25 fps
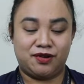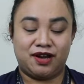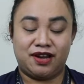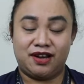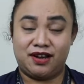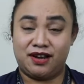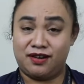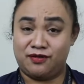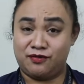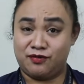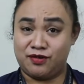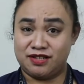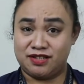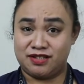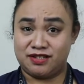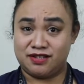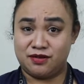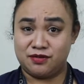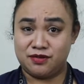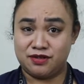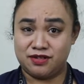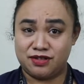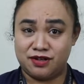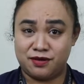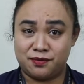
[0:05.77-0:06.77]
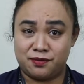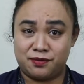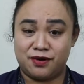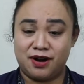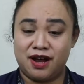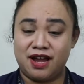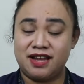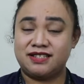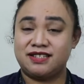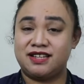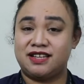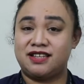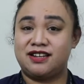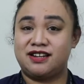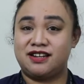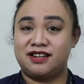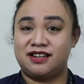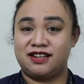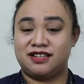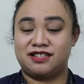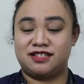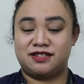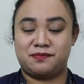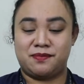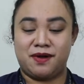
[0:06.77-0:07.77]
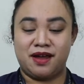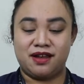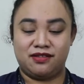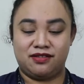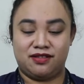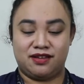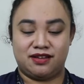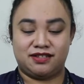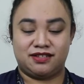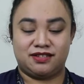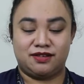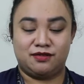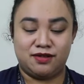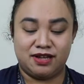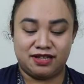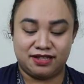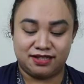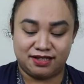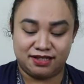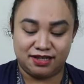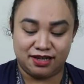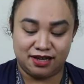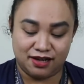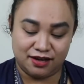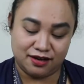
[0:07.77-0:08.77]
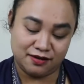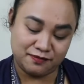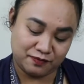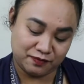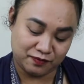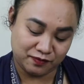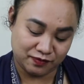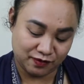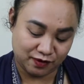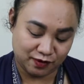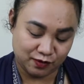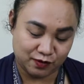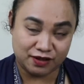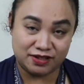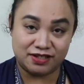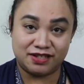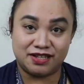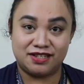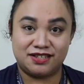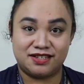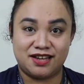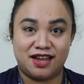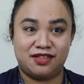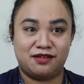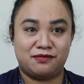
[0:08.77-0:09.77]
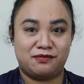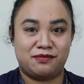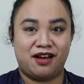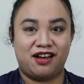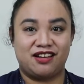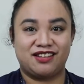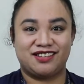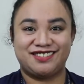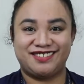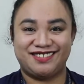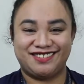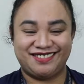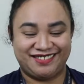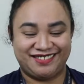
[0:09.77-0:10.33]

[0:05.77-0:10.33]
I was so surprised. I didn't expect this. So let's see what's inside the box.